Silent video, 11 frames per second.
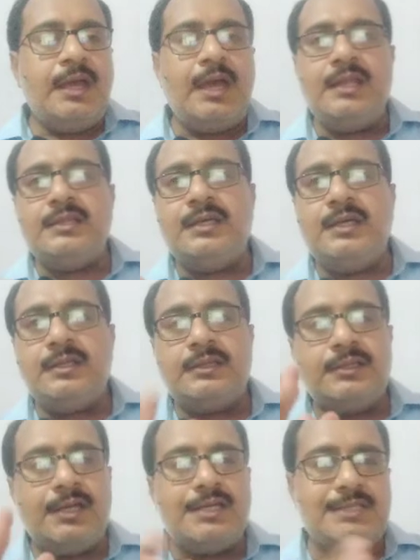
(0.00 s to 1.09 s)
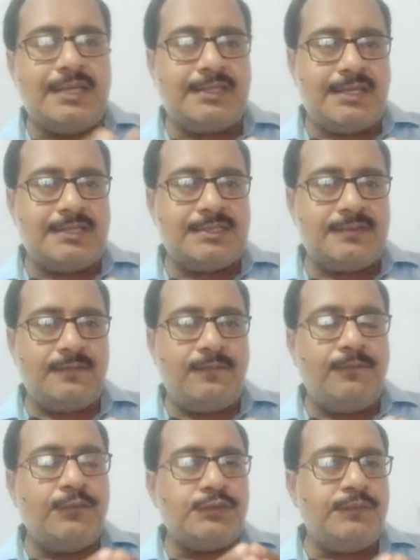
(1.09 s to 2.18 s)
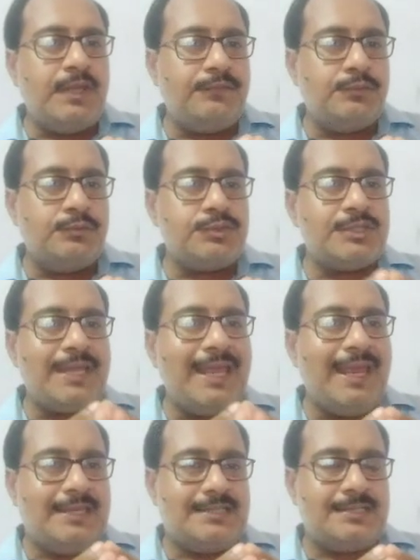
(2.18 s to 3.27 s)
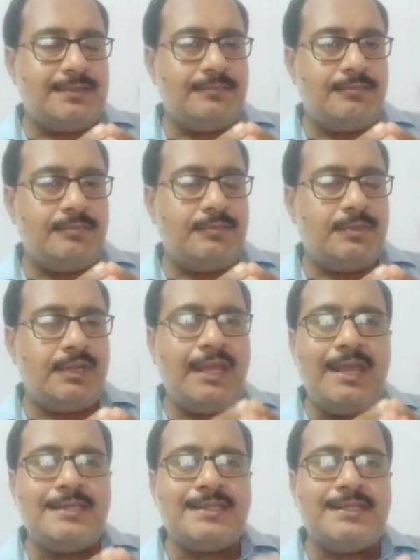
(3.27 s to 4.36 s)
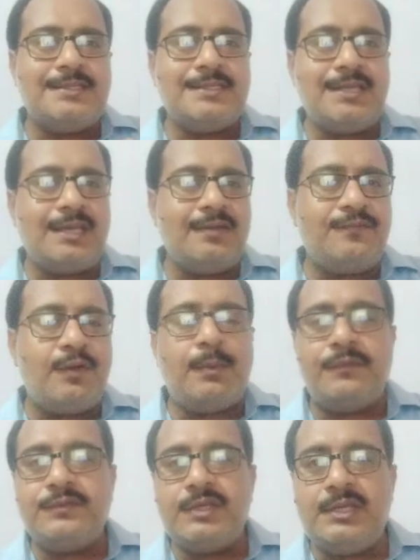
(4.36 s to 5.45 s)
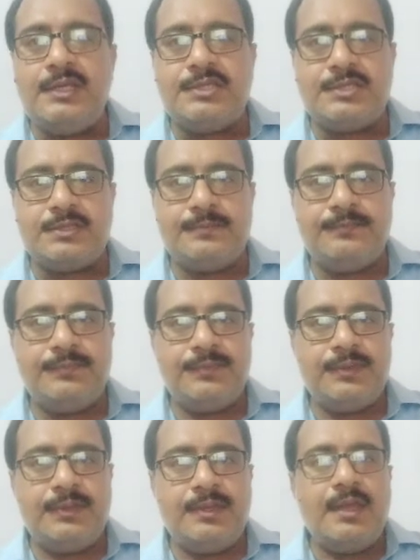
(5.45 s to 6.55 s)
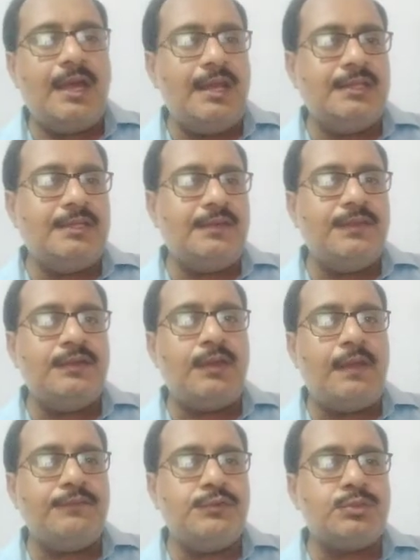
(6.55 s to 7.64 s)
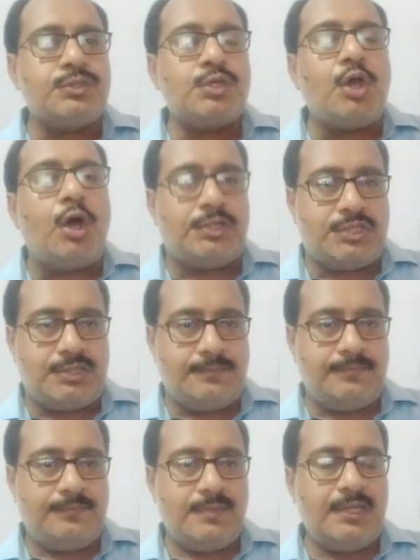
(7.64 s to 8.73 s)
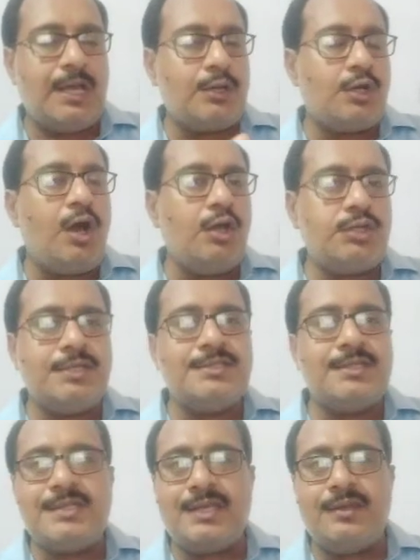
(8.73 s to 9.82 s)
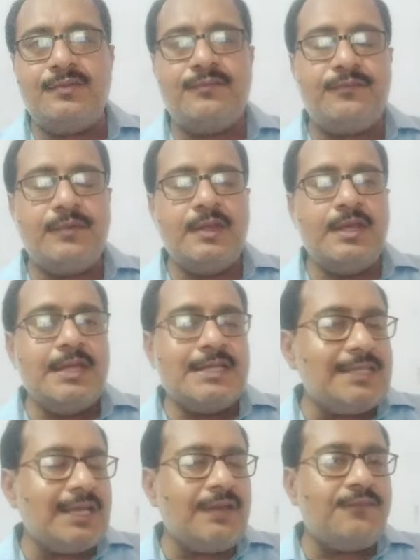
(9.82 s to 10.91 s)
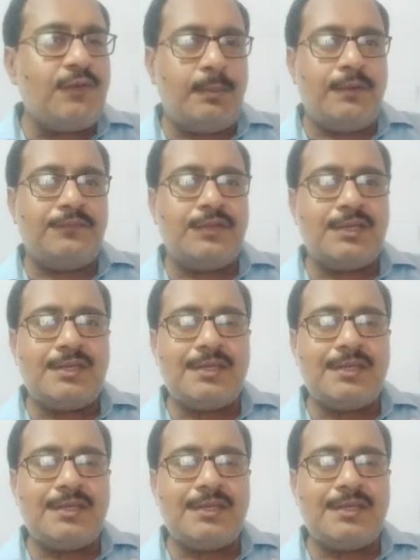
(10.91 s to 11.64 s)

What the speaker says: Another third sentence which we have used ate is the second form of the eat. Another we have used caught. Now caught is the second form of the